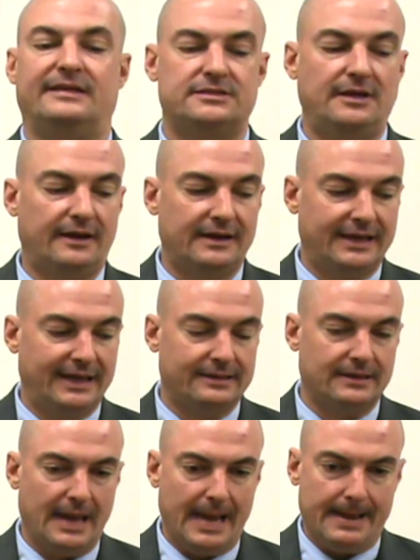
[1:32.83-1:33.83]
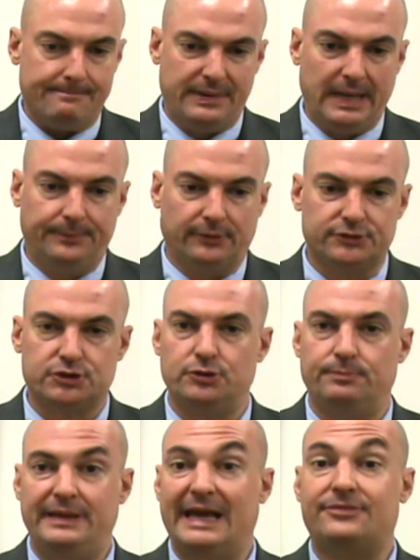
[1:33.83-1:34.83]
that's not going to get people
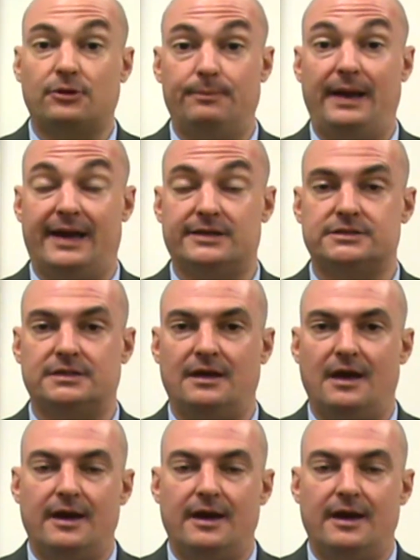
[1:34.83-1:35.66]
to be at their best.